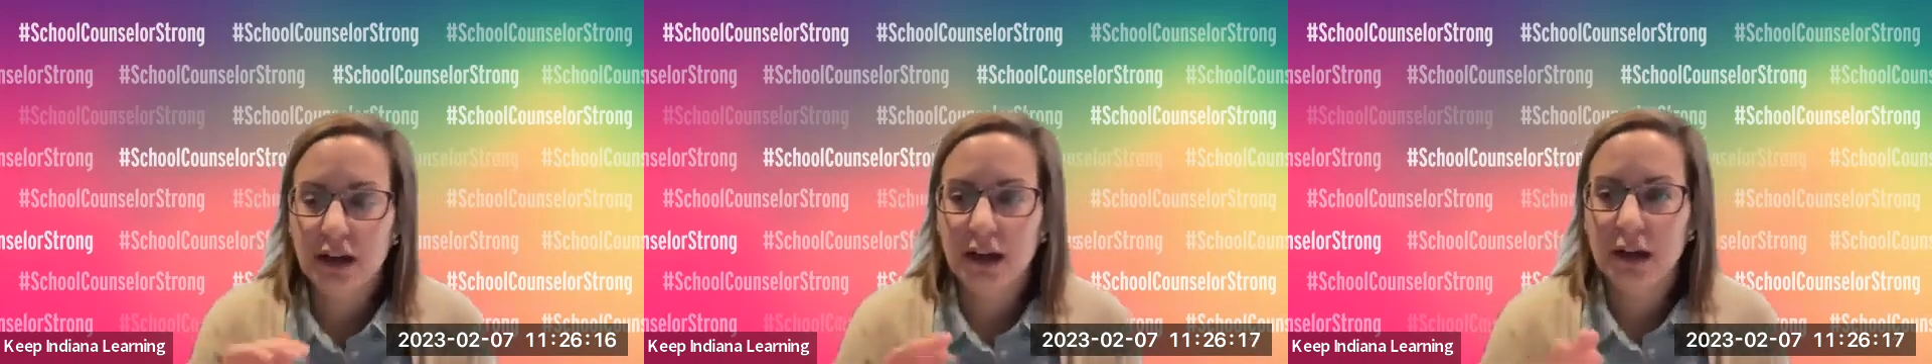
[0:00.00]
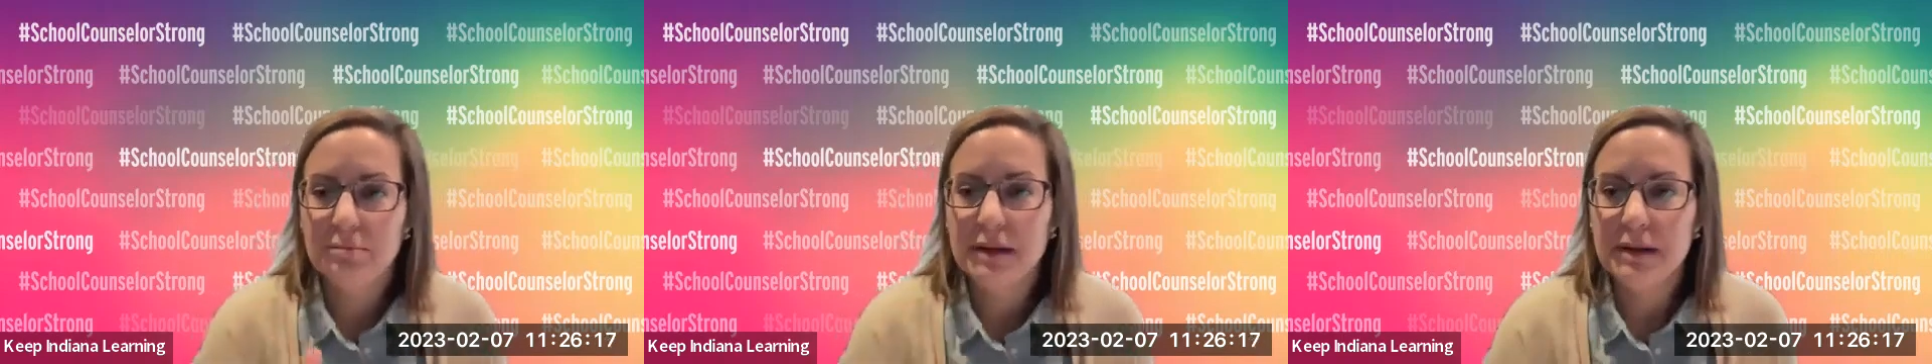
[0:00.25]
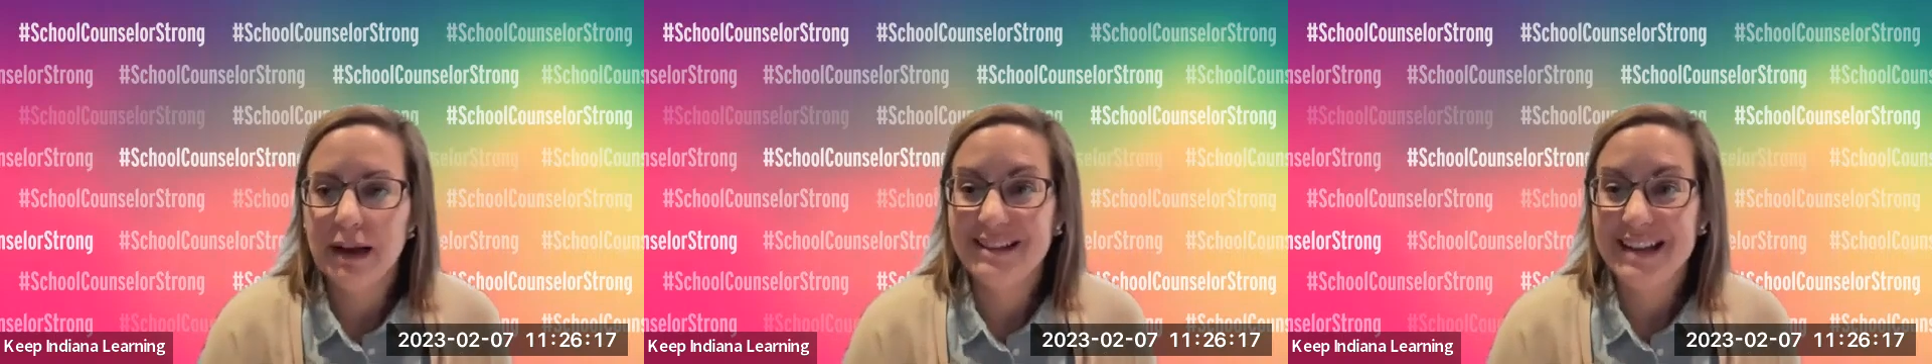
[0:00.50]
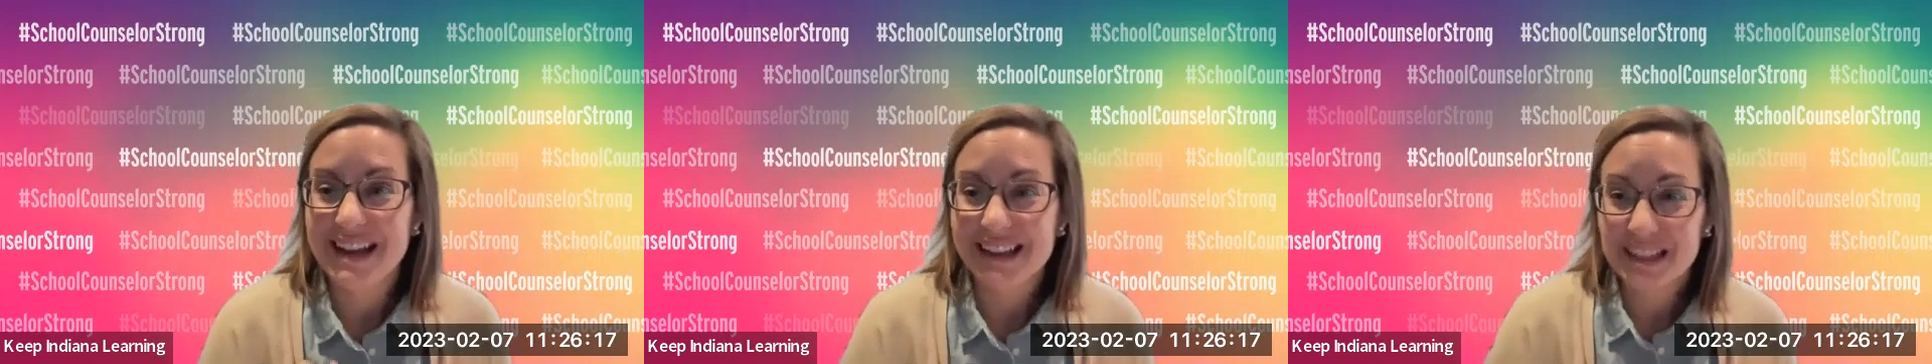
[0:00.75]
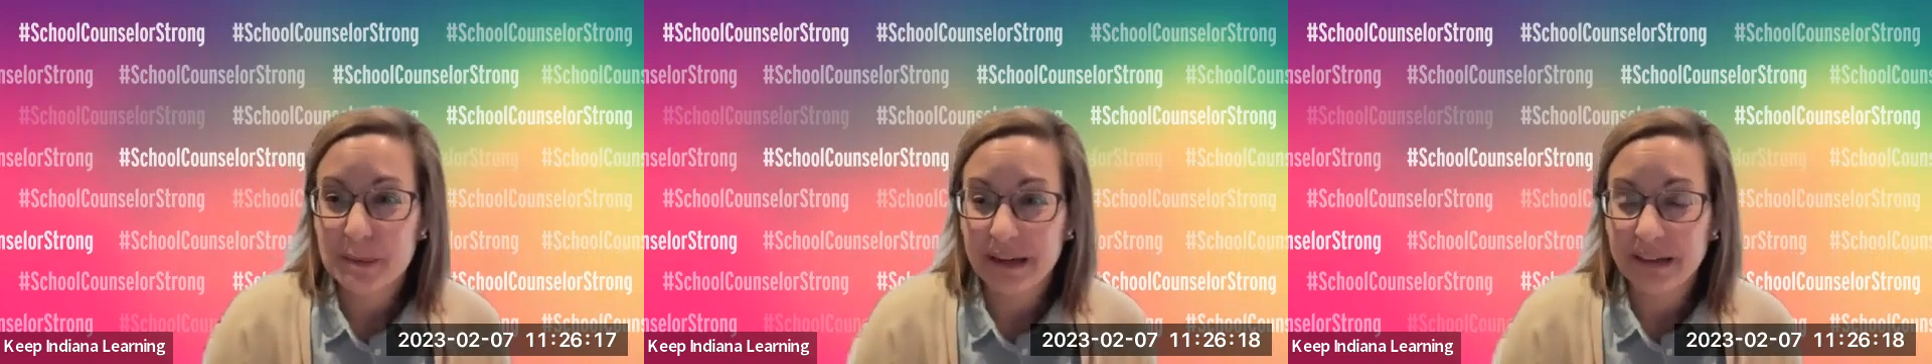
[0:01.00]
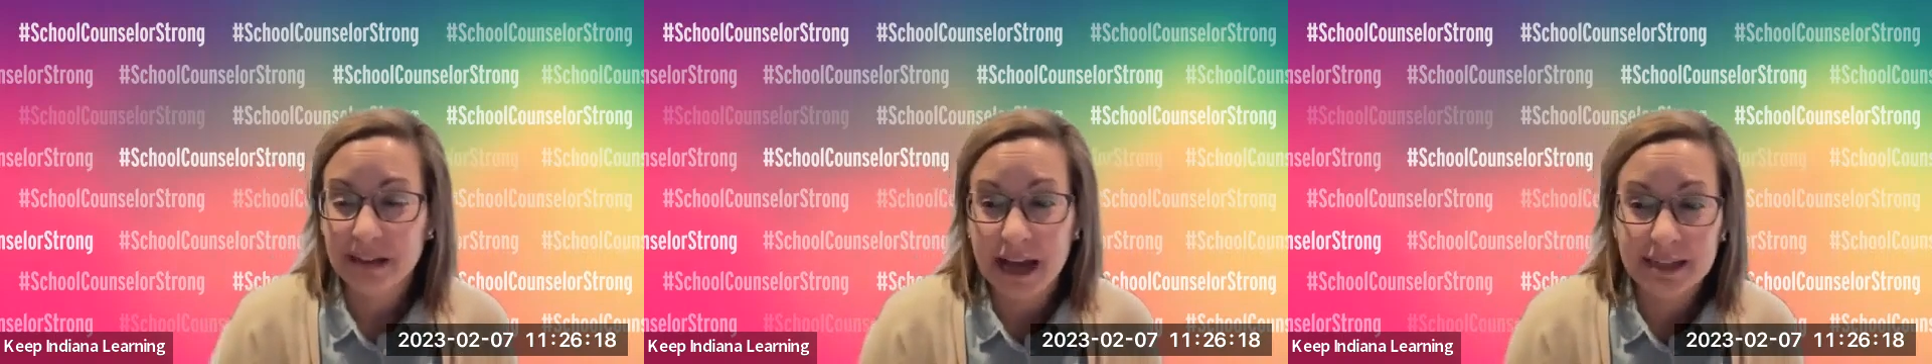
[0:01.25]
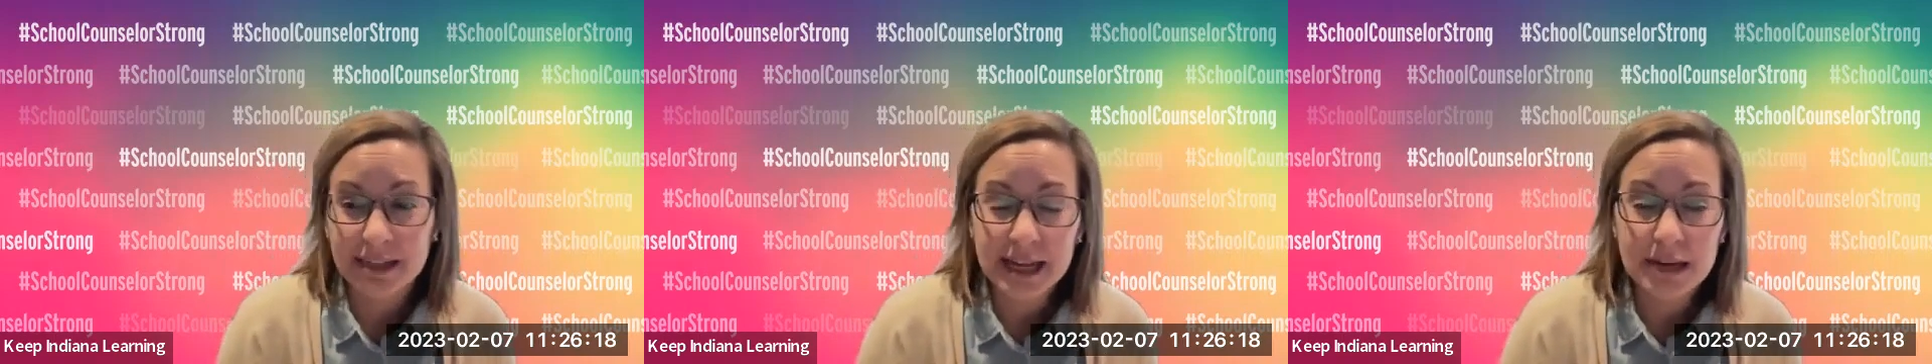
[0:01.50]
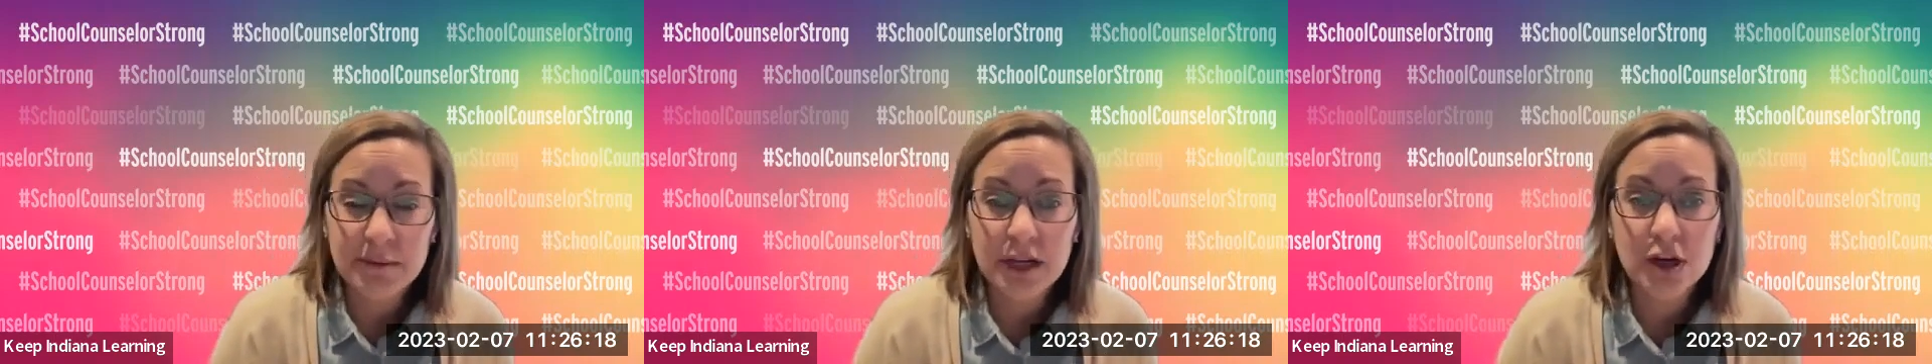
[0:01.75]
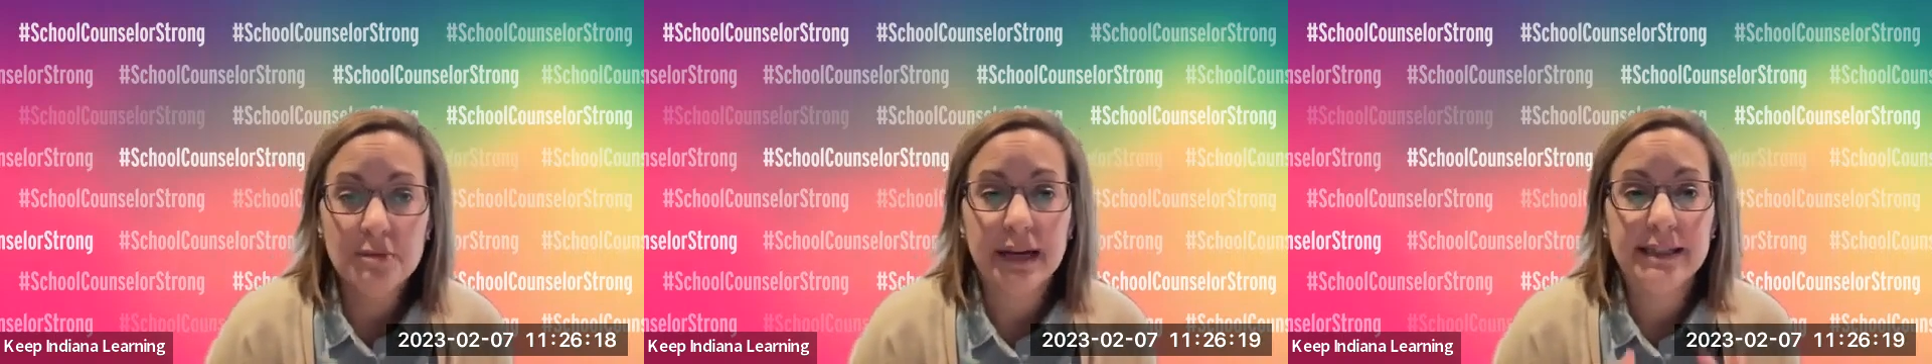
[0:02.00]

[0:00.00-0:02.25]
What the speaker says: Not going to spend a lot of time here,